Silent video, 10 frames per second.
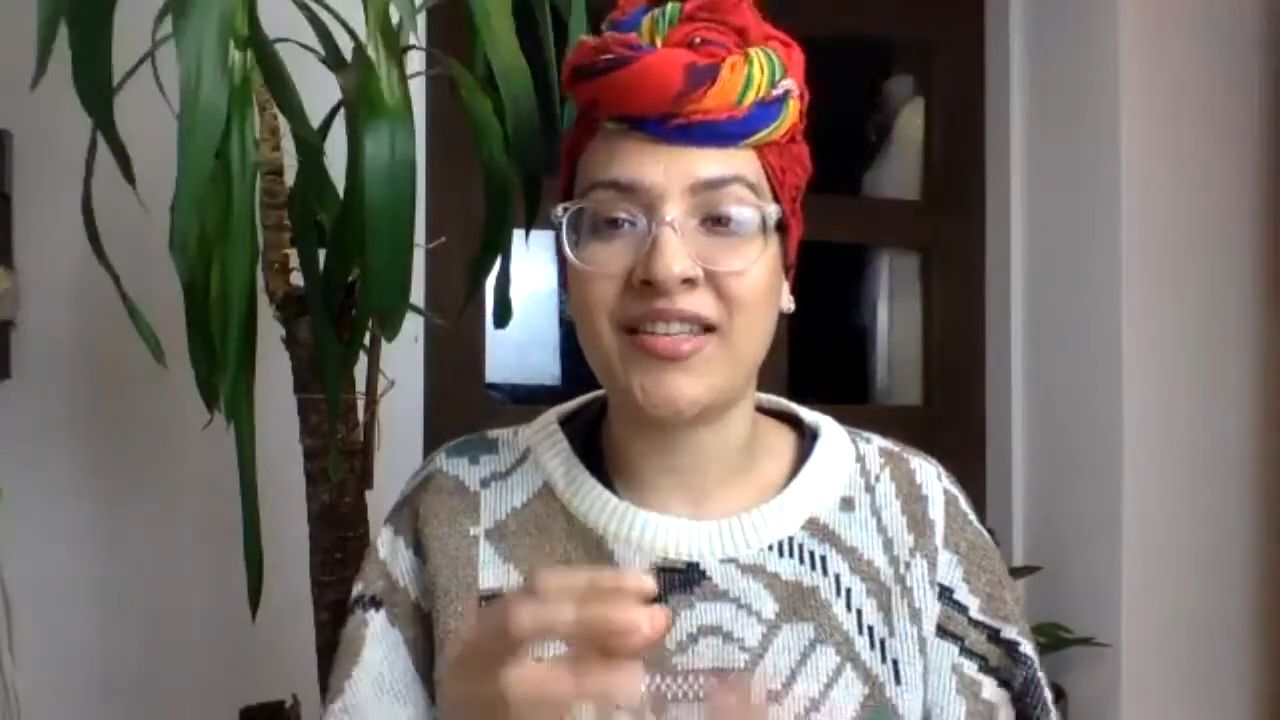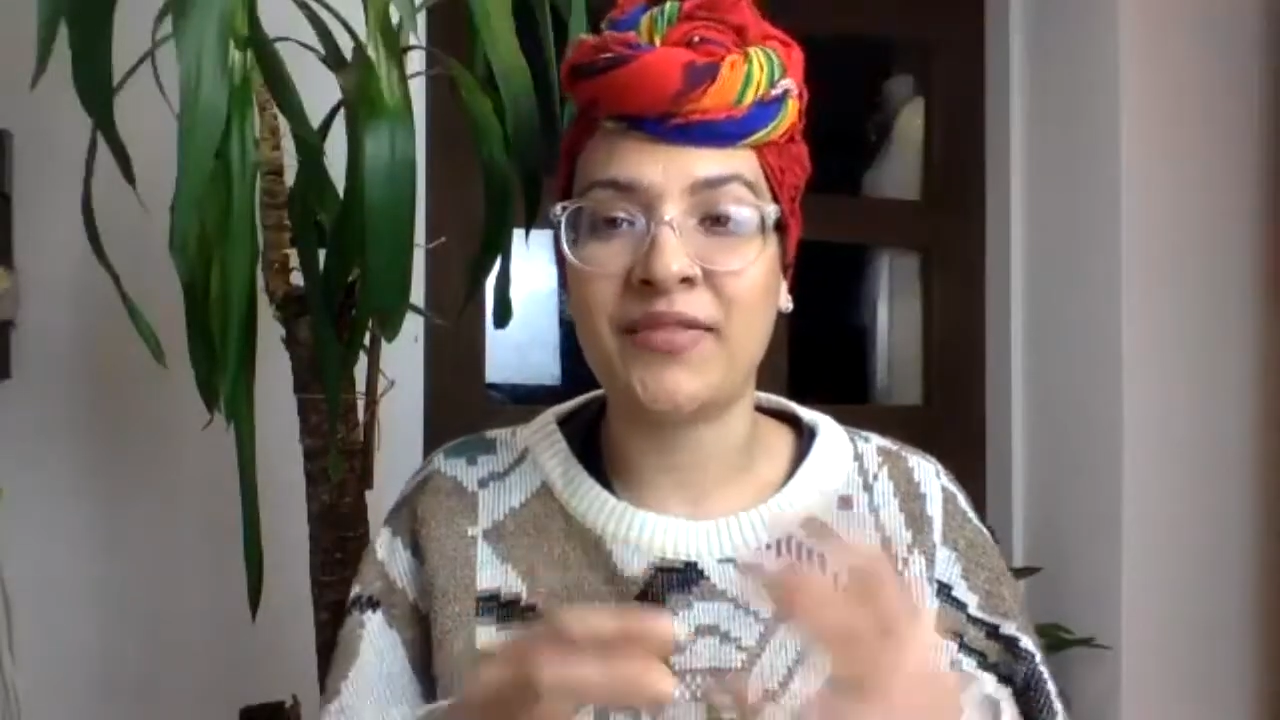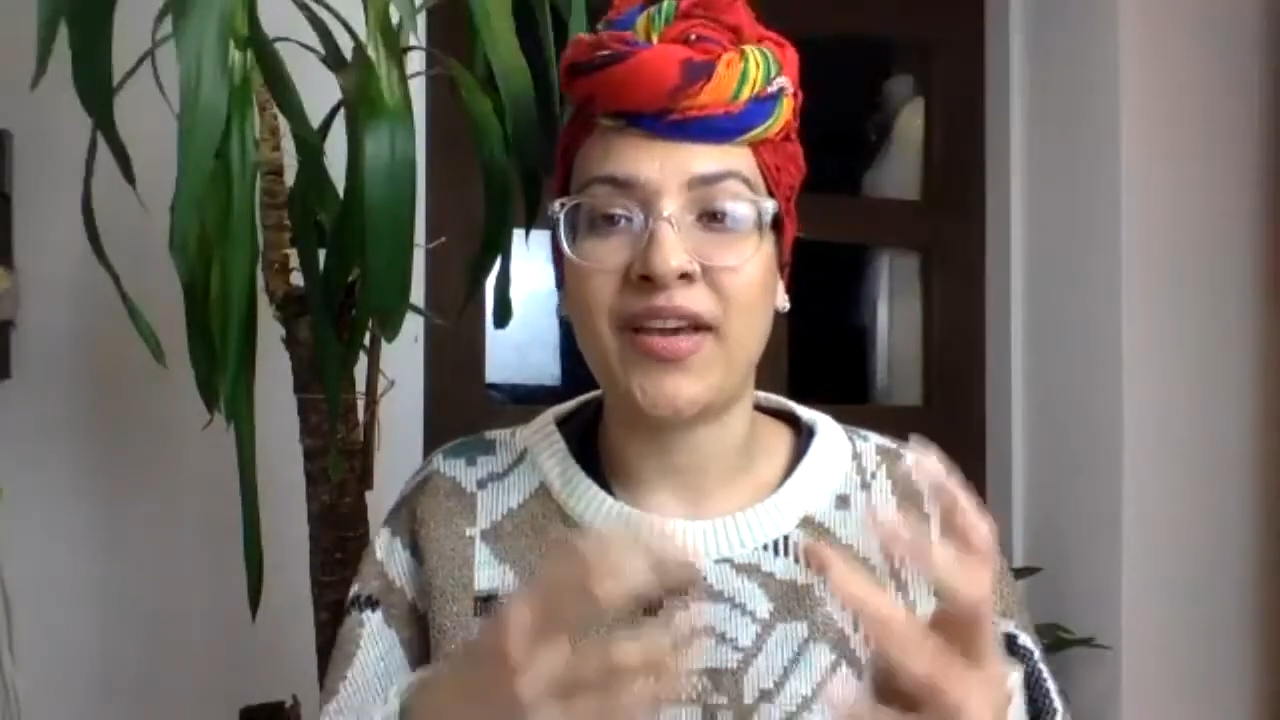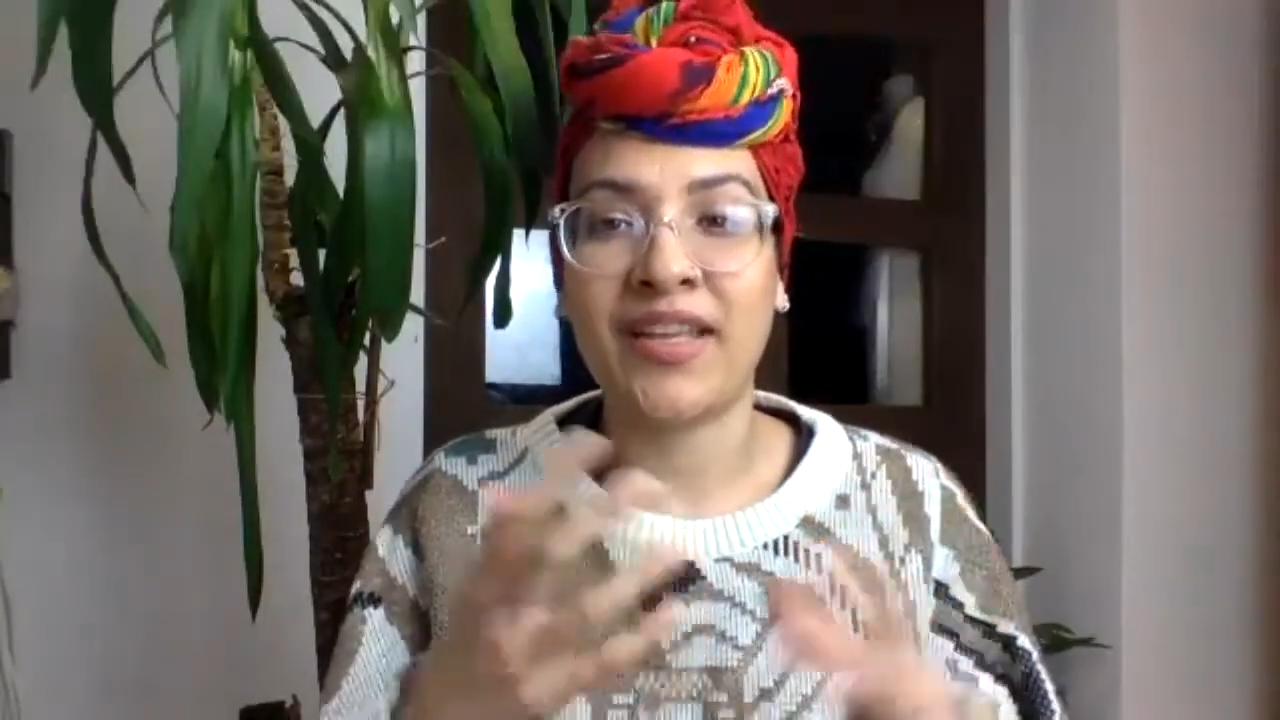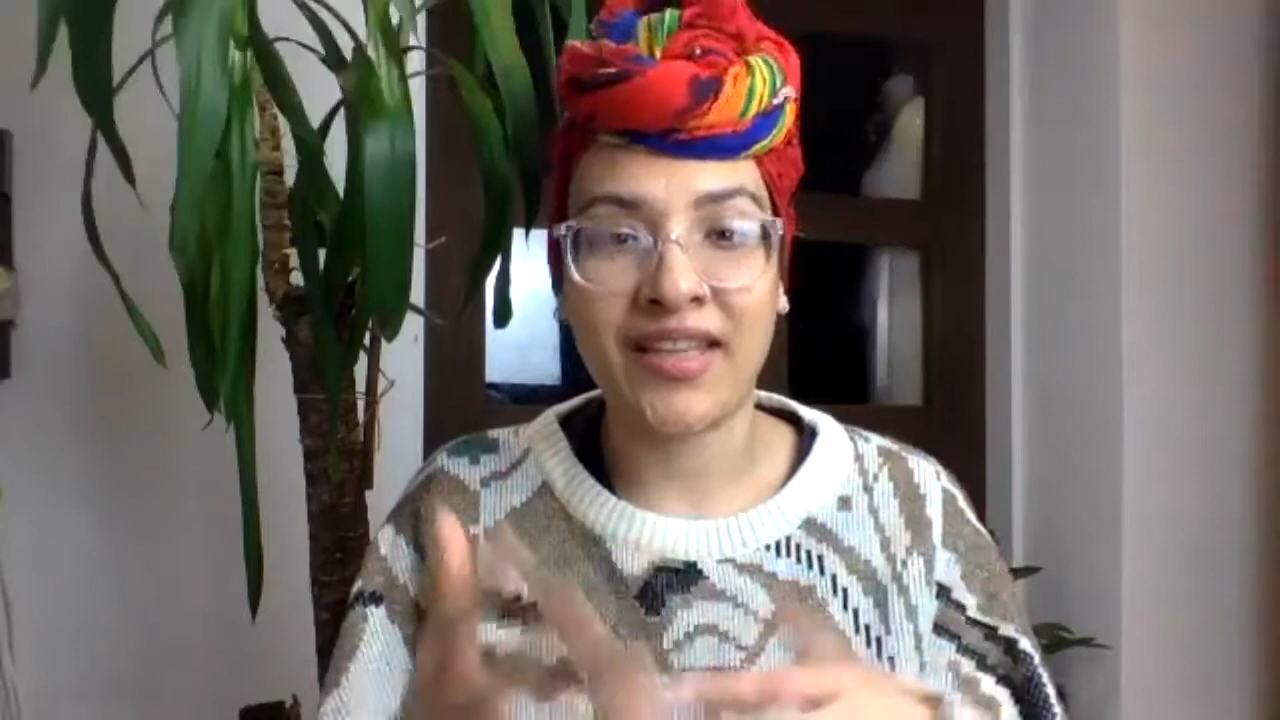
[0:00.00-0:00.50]

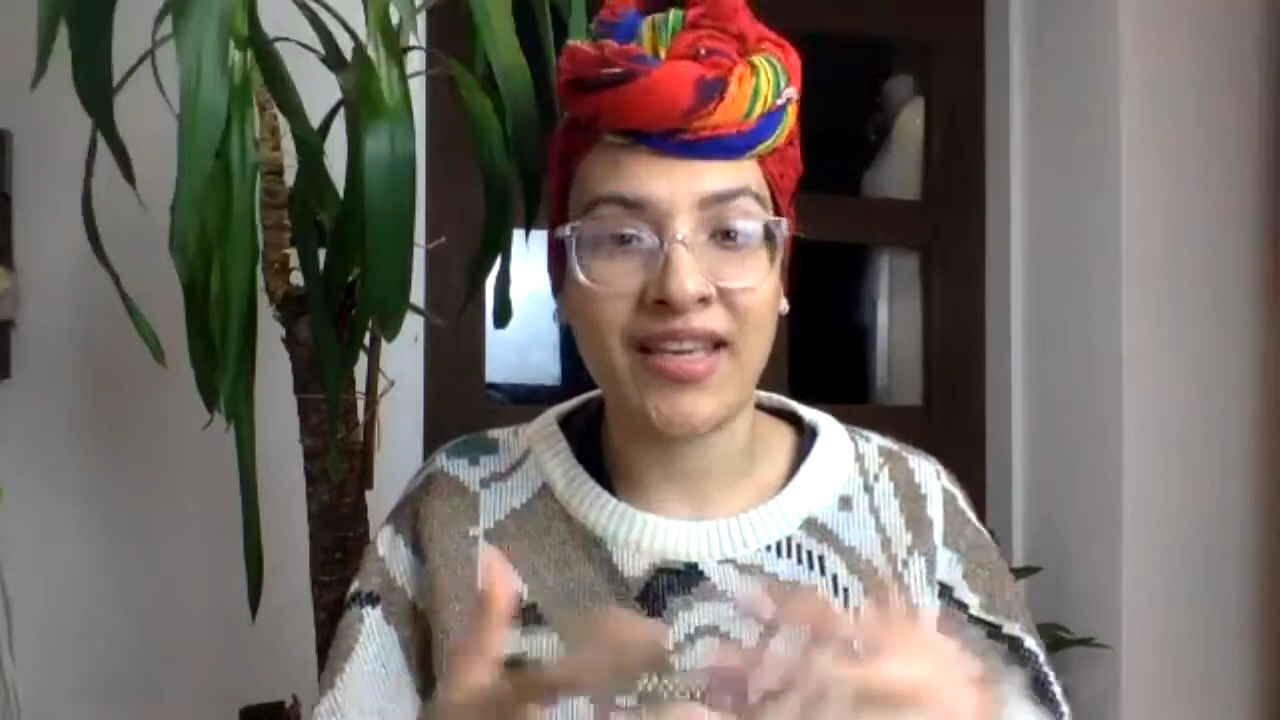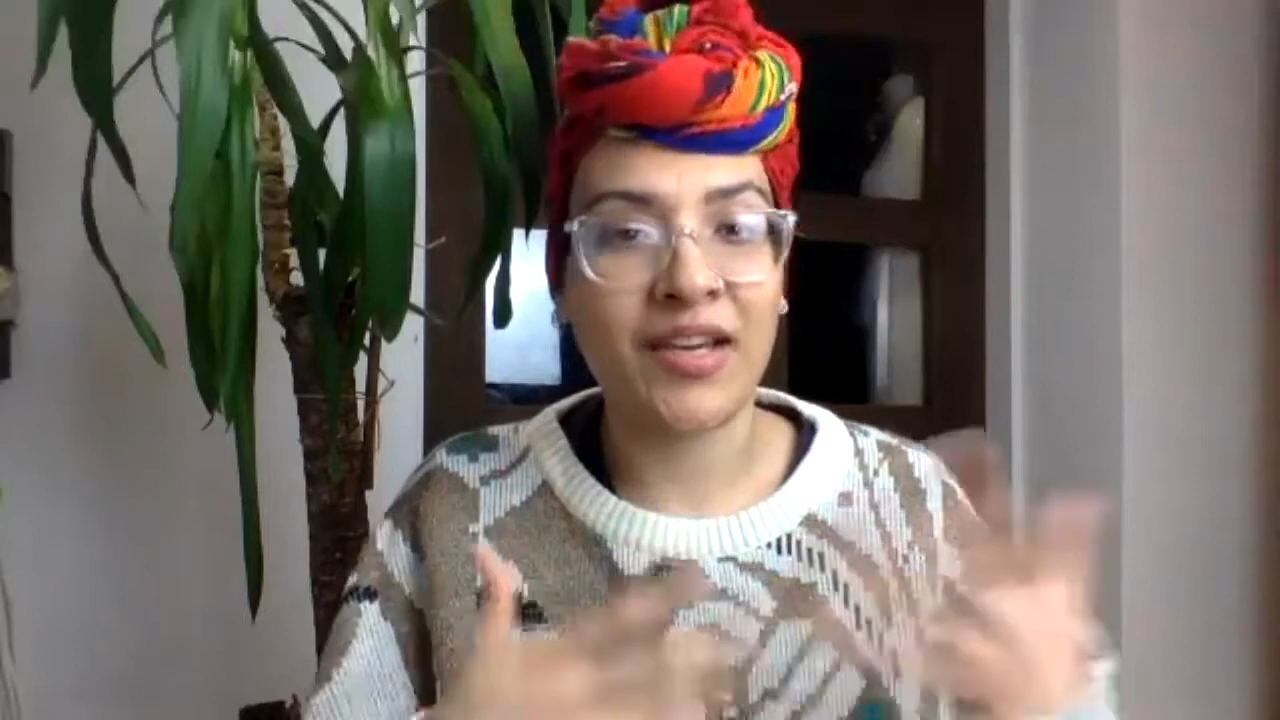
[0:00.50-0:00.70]
fact that it